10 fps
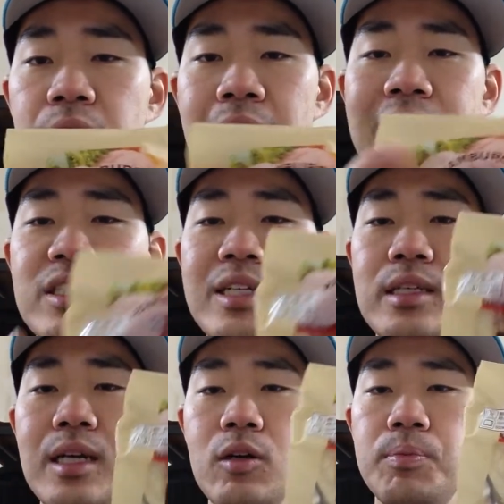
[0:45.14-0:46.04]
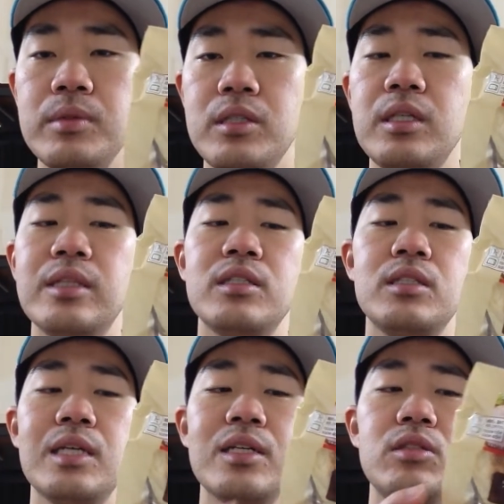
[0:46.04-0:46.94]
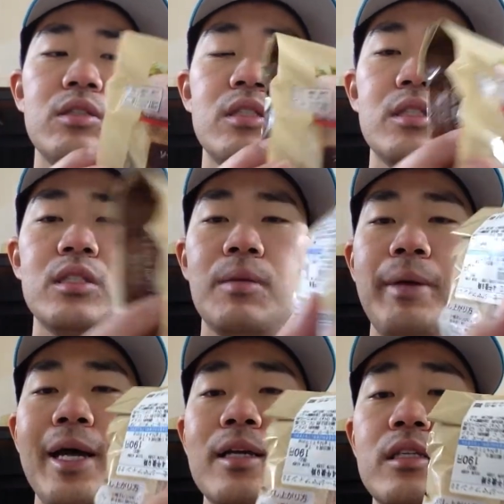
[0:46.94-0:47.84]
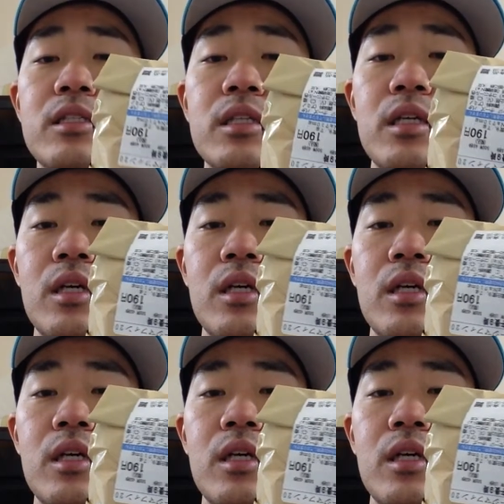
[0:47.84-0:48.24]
actually, I did not open this yet. This is actually still in the package.